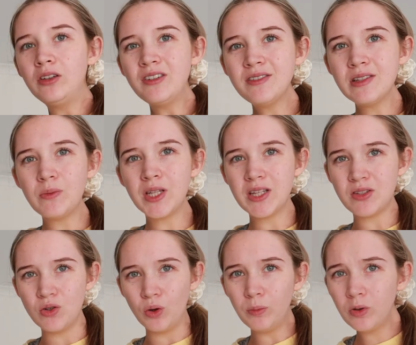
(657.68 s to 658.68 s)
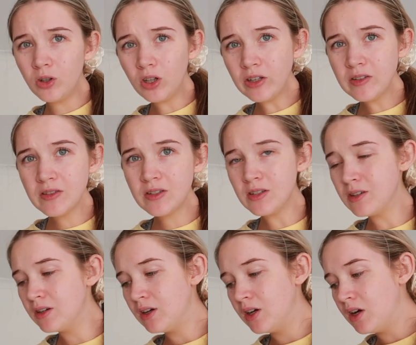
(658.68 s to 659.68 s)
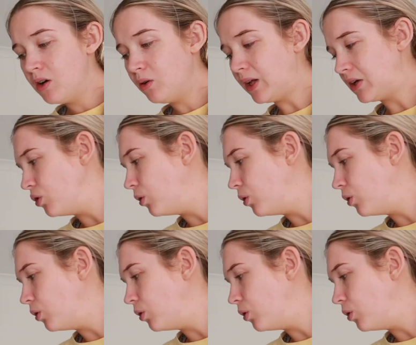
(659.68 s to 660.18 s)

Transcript: gloss and one that's normal gloss, well, like